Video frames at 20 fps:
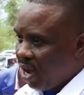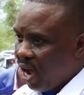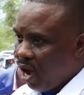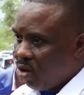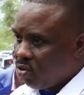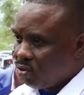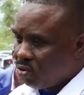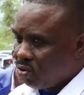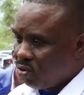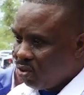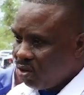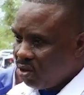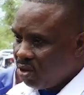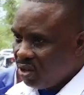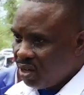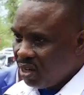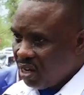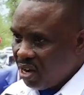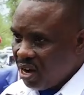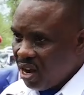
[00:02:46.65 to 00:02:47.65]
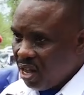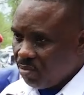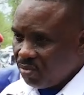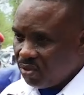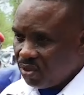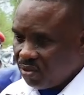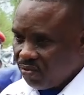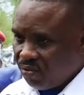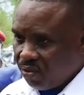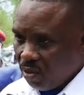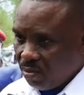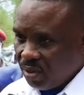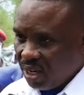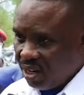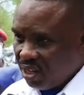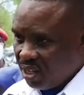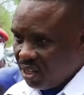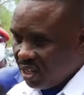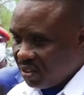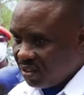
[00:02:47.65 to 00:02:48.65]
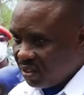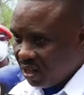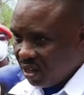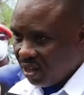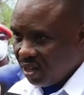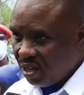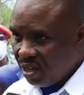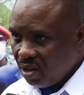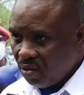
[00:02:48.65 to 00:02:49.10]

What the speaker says: out the names from the register?